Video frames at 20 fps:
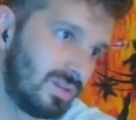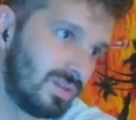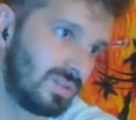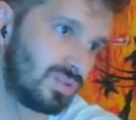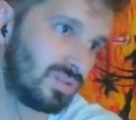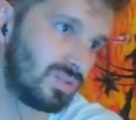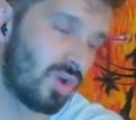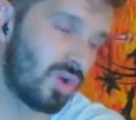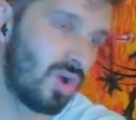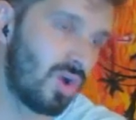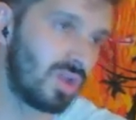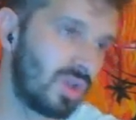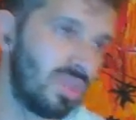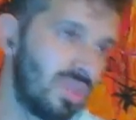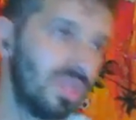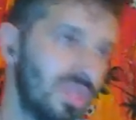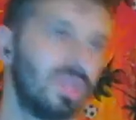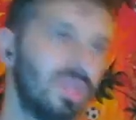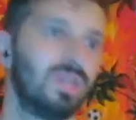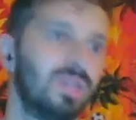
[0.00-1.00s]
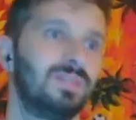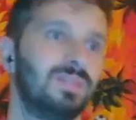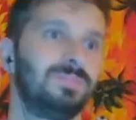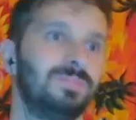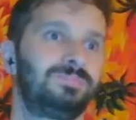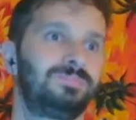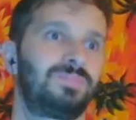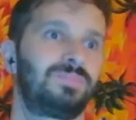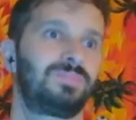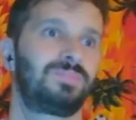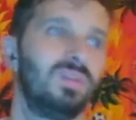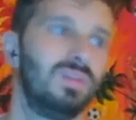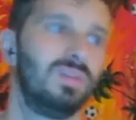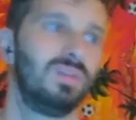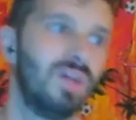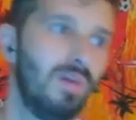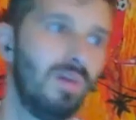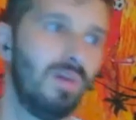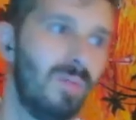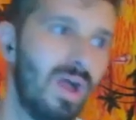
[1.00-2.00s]
talking
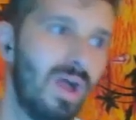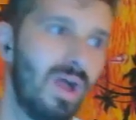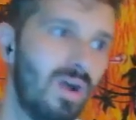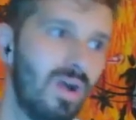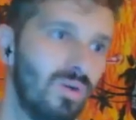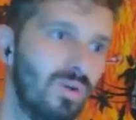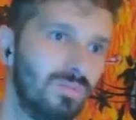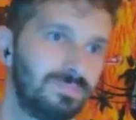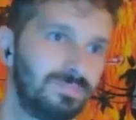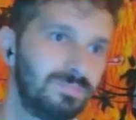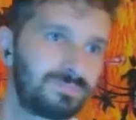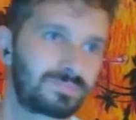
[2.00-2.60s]
about